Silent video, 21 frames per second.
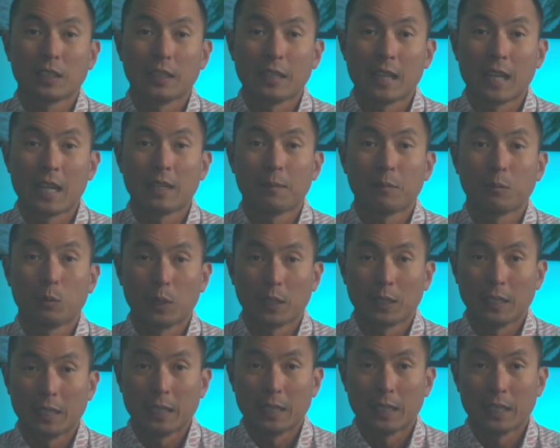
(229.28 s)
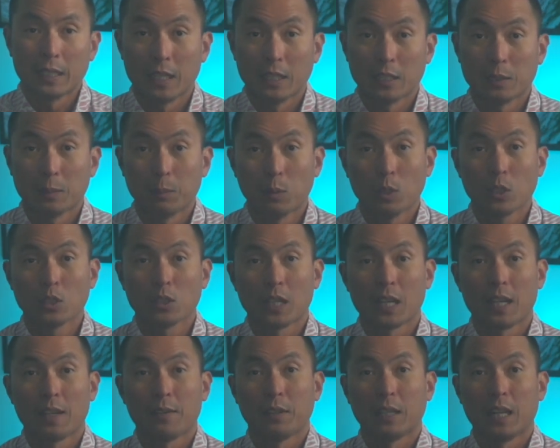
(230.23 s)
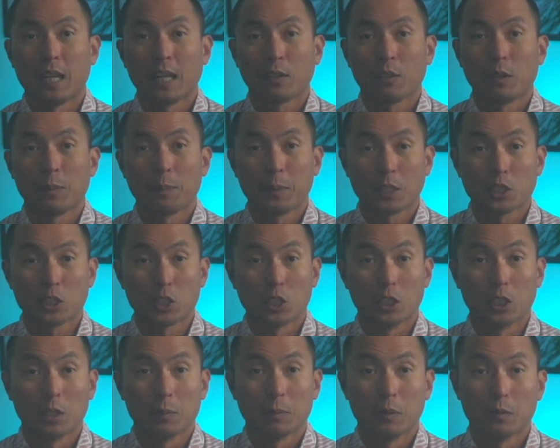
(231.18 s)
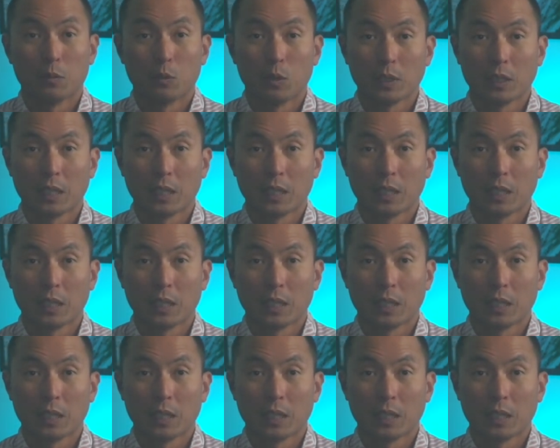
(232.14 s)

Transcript: can add up quickly, and it's important to have an accurate picture before